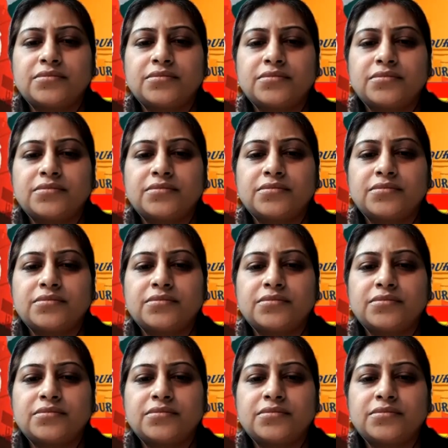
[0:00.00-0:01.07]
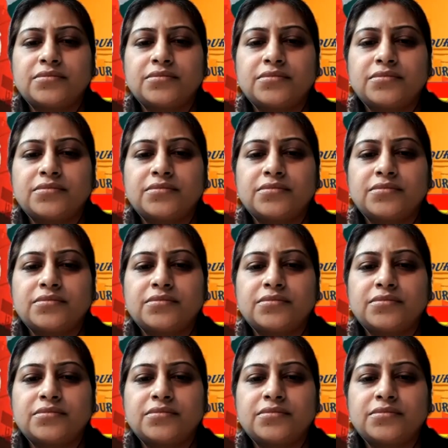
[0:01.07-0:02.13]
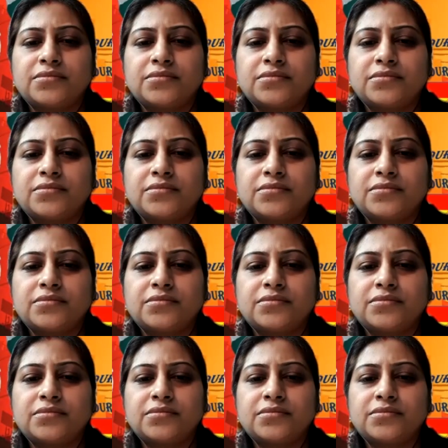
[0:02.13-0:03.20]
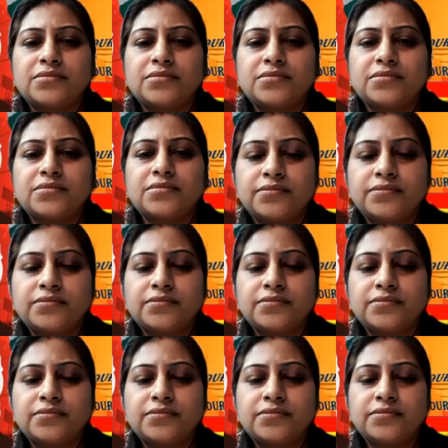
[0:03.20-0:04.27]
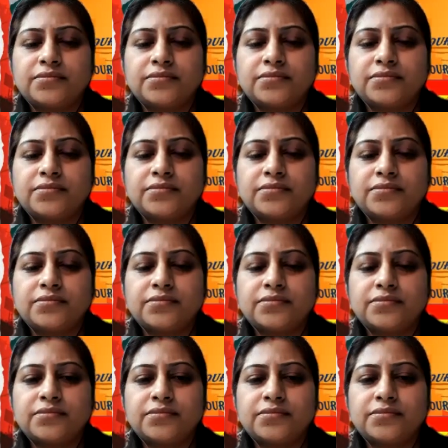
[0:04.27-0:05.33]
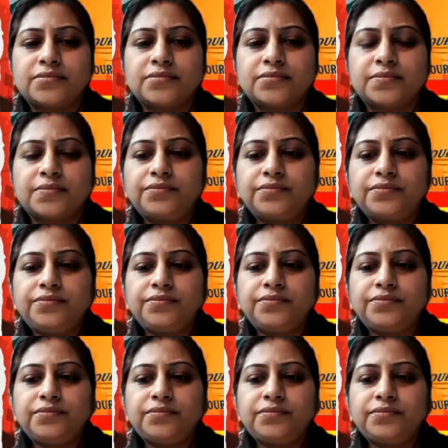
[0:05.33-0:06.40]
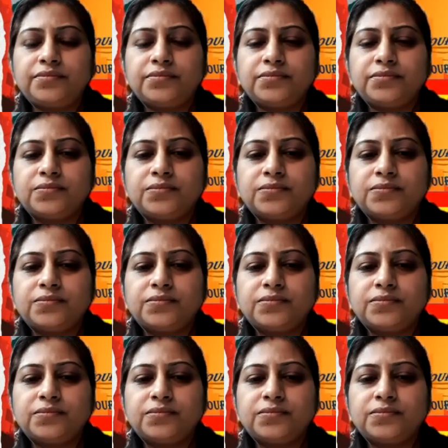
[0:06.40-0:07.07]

(silent)